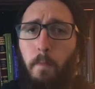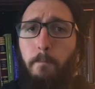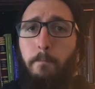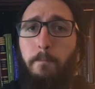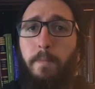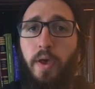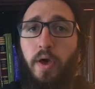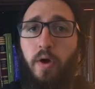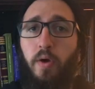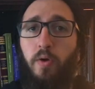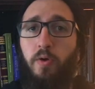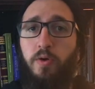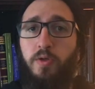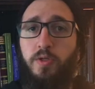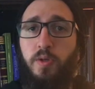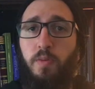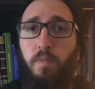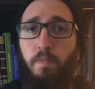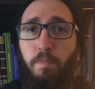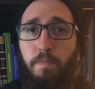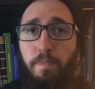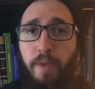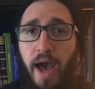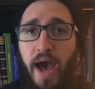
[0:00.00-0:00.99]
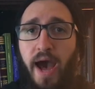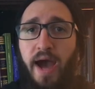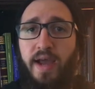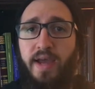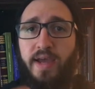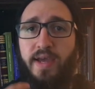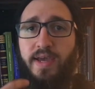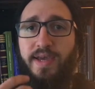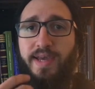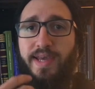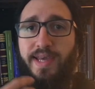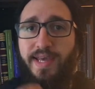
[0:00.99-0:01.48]
build
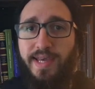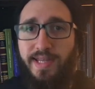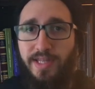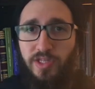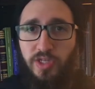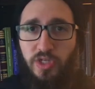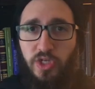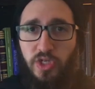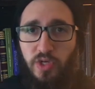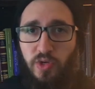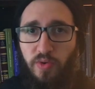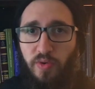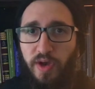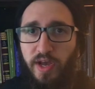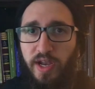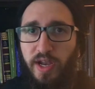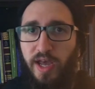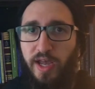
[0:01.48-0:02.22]
back into it